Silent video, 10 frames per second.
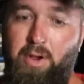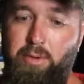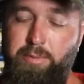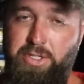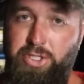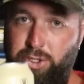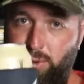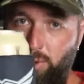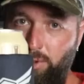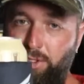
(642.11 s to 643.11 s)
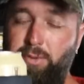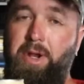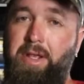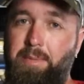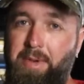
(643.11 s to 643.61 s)
I'll be sure to
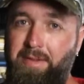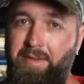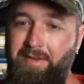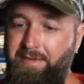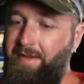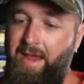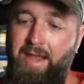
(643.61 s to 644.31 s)
recommend this to